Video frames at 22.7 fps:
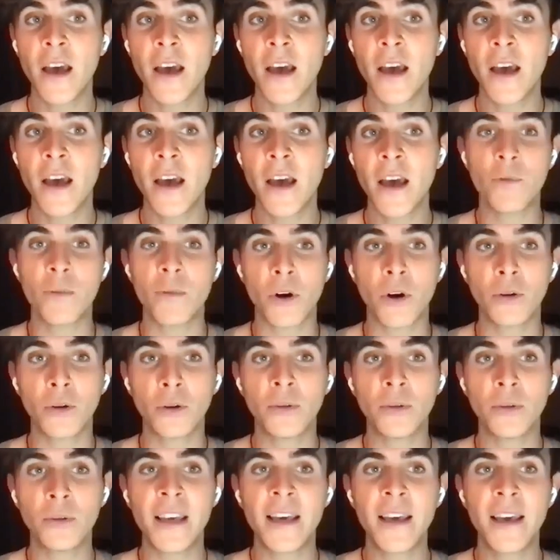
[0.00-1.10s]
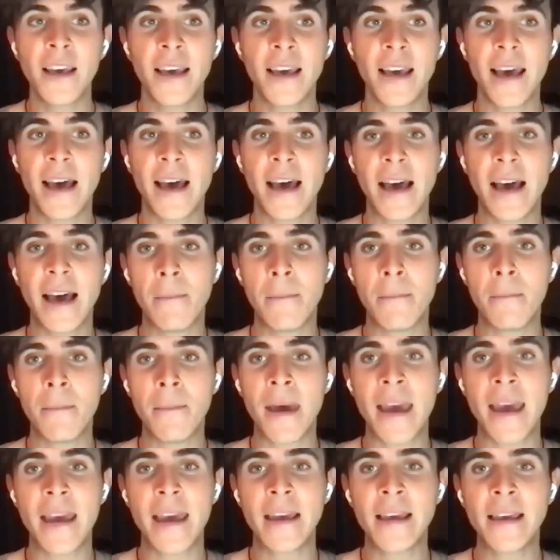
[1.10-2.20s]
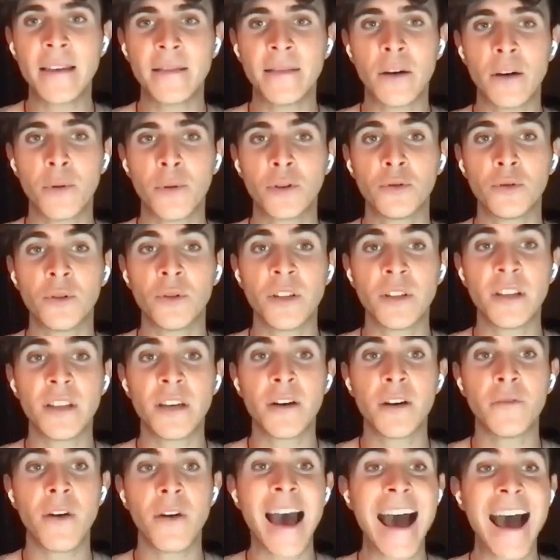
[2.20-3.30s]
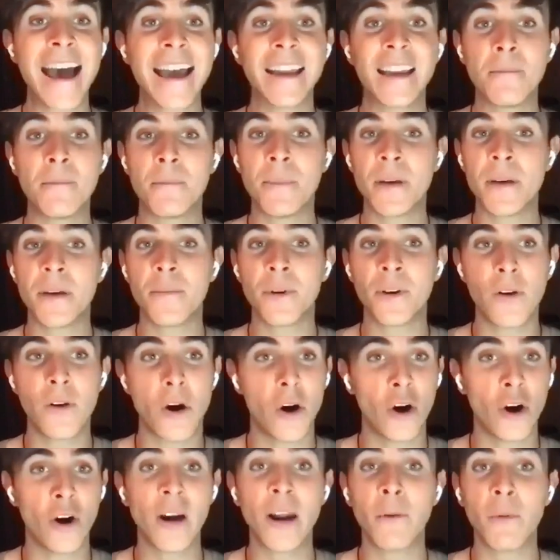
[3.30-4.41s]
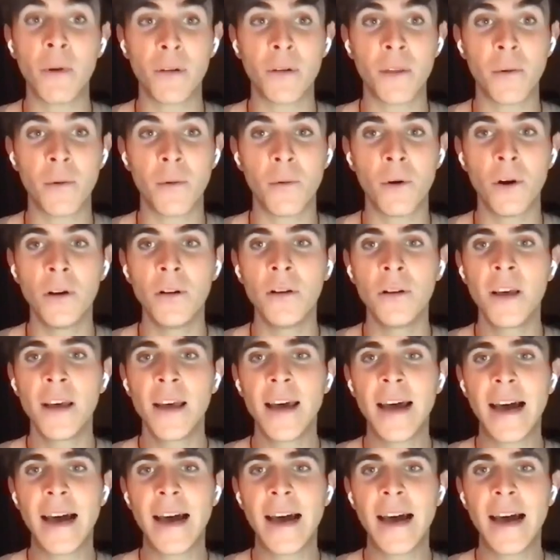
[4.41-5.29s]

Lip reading: Working remotely make the opportunity of hiring people all around the world.